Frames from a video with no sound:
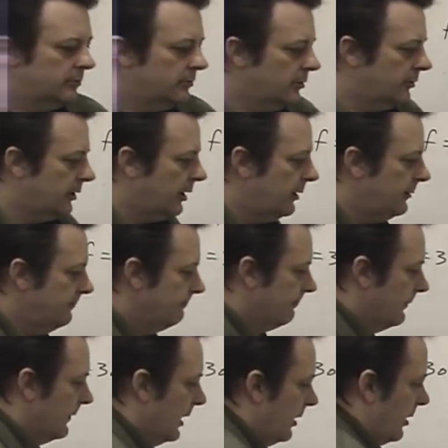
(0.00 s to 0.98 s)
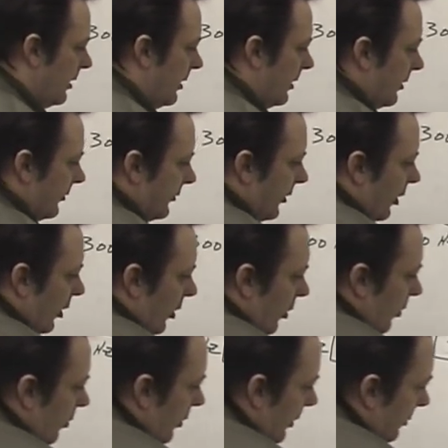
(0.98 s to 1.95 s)
Okay?
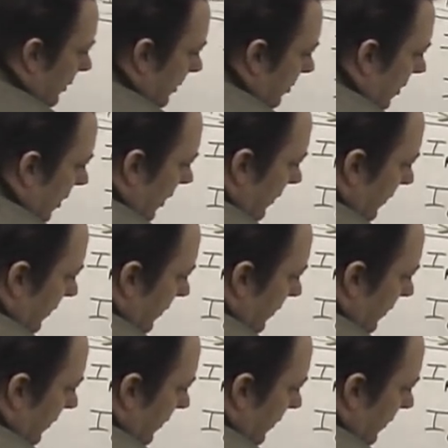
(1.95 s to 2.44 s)
So when we plug